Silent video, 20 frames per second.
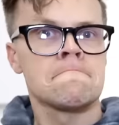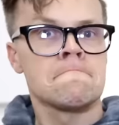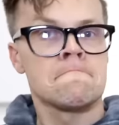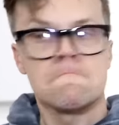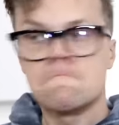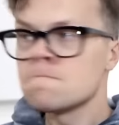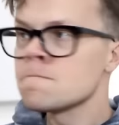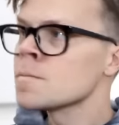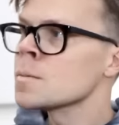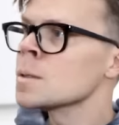
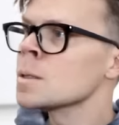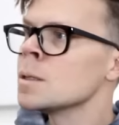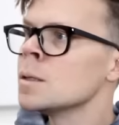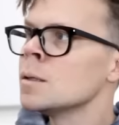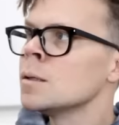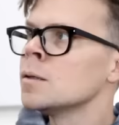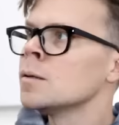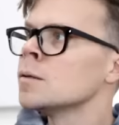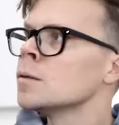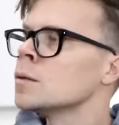
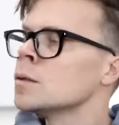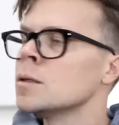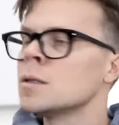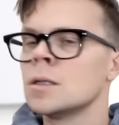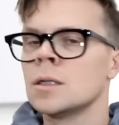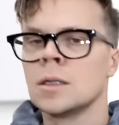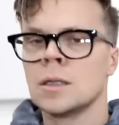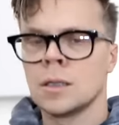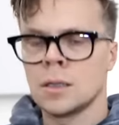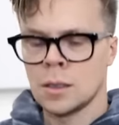
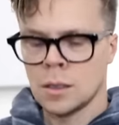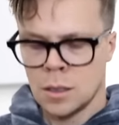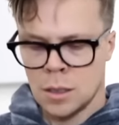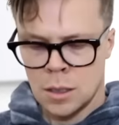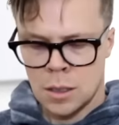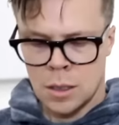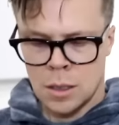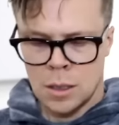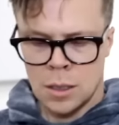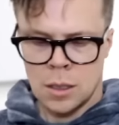
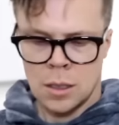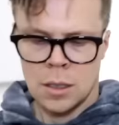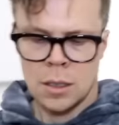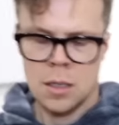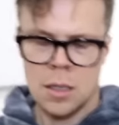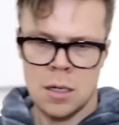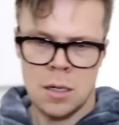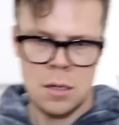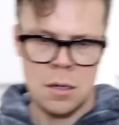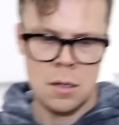
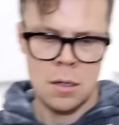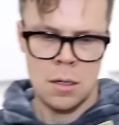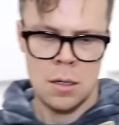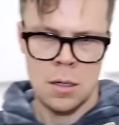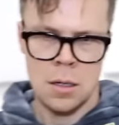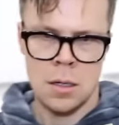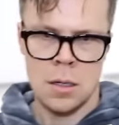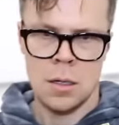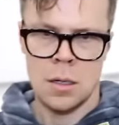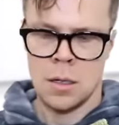
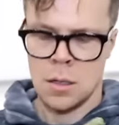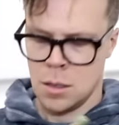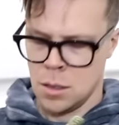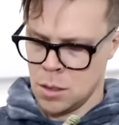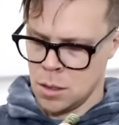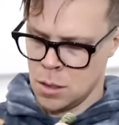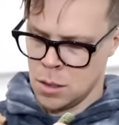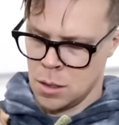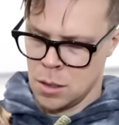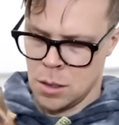
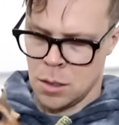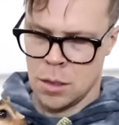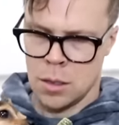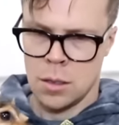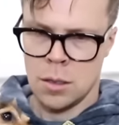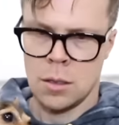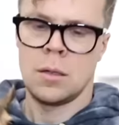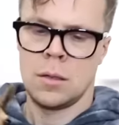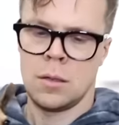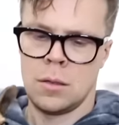
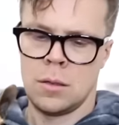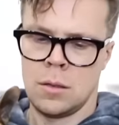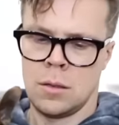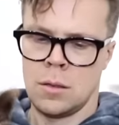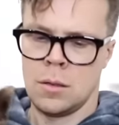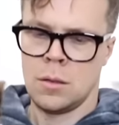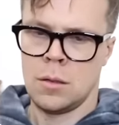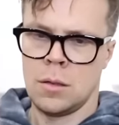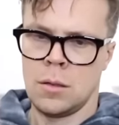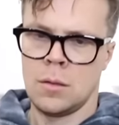
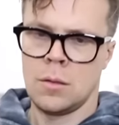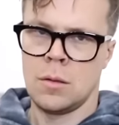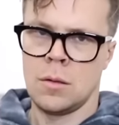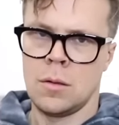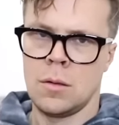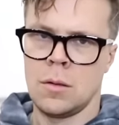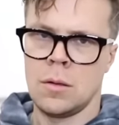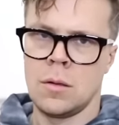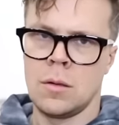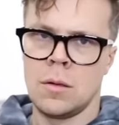
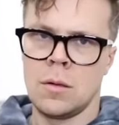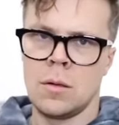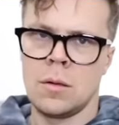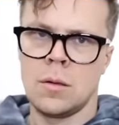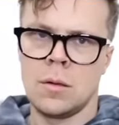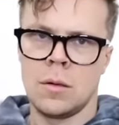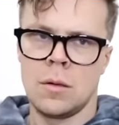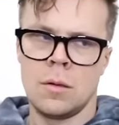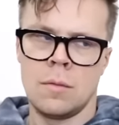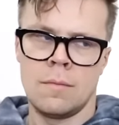
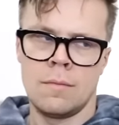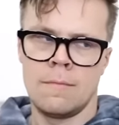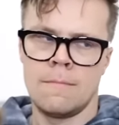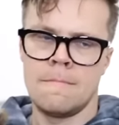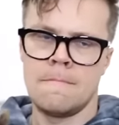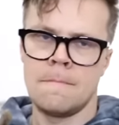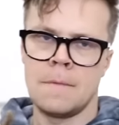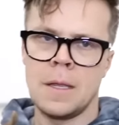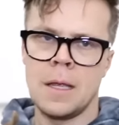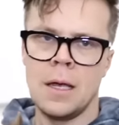
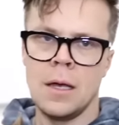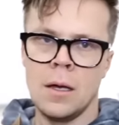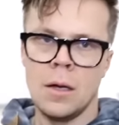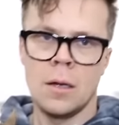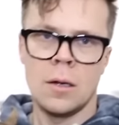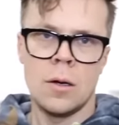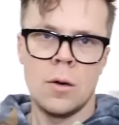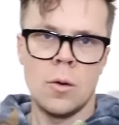(silent)